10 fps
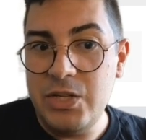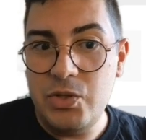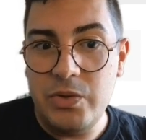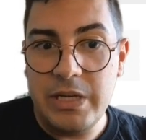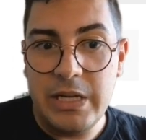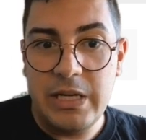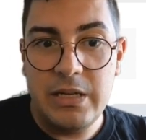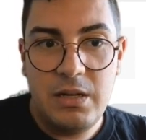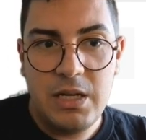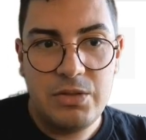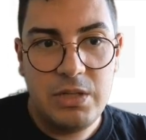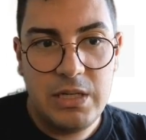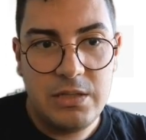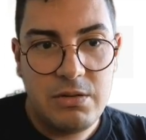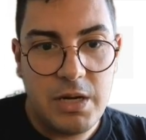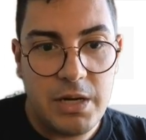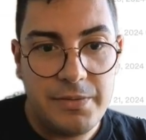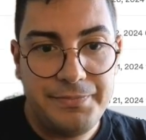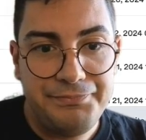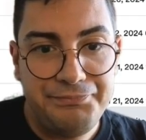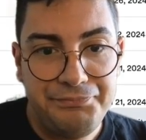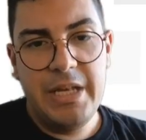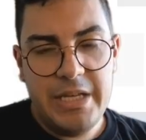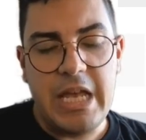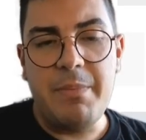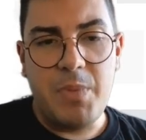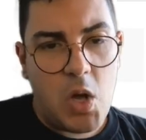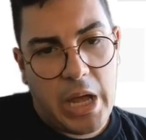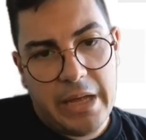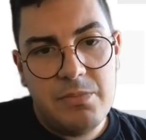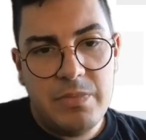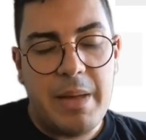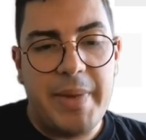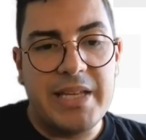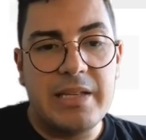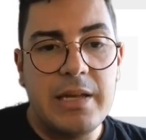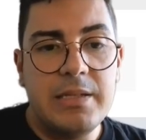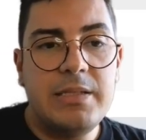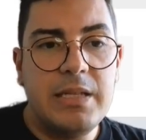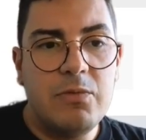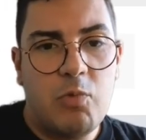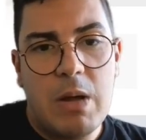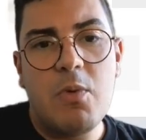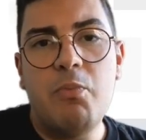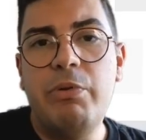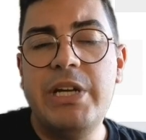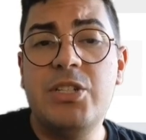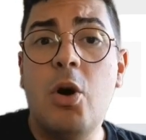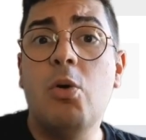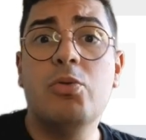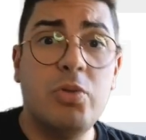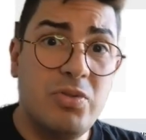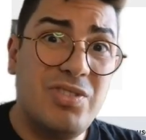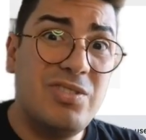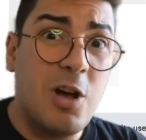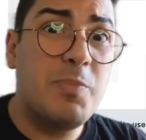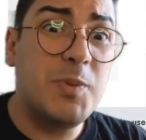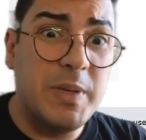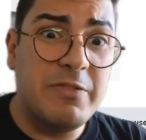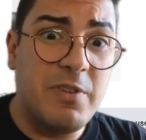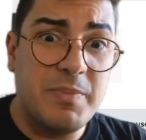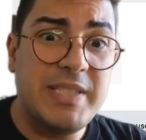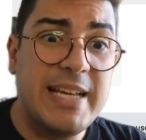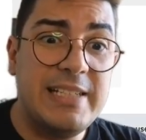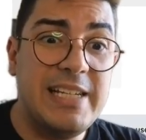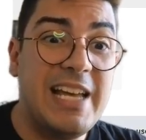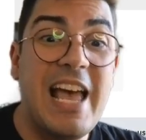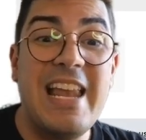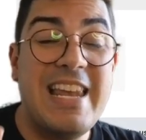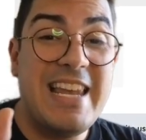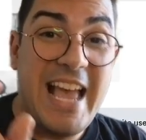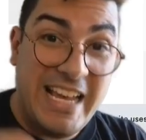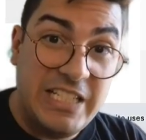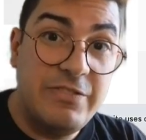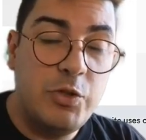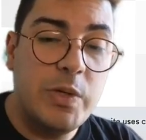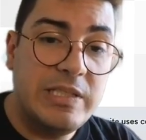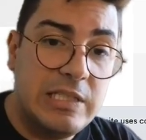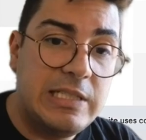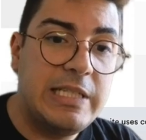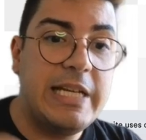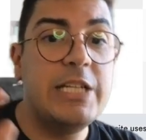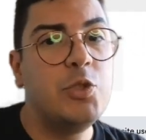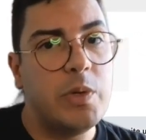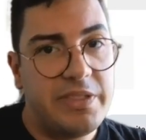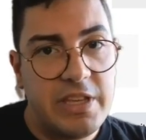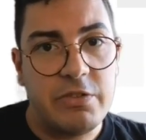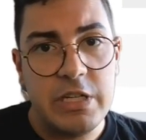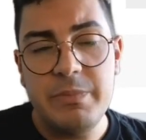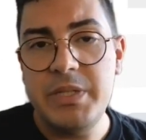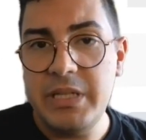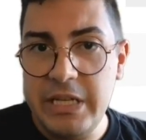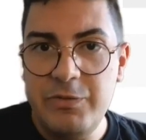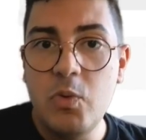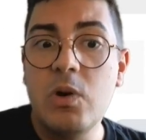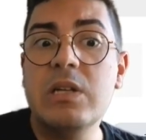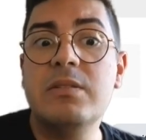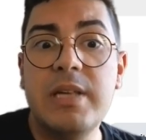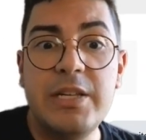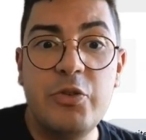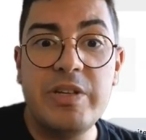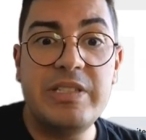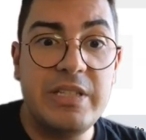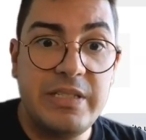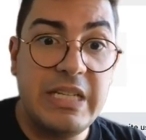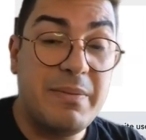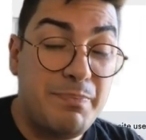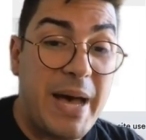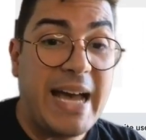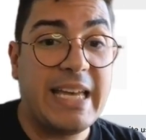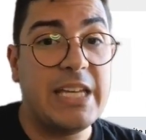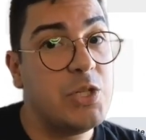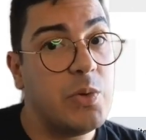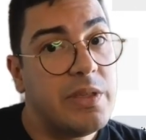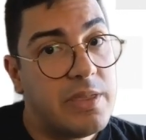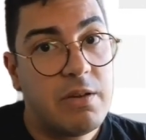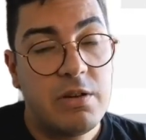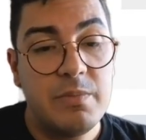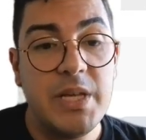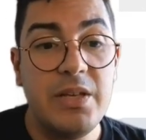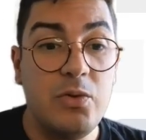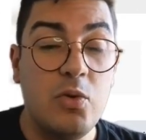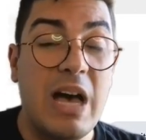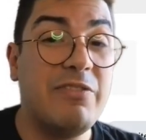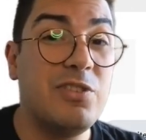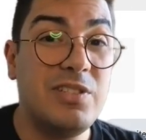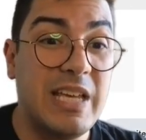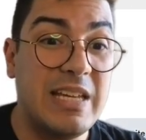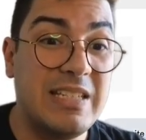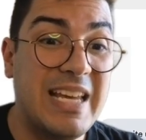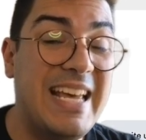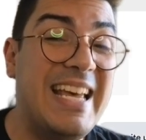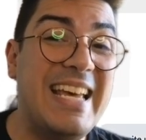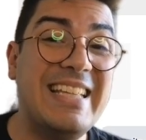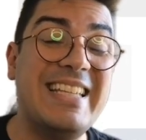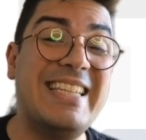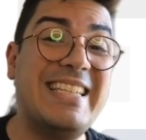doing it. Actually, let's try now. Yeah, okay, that makes sense. Rainbow Bridge also stops me from sending native USDC into Ethereum. If you want to send USDC back into Ethereum, you have to send the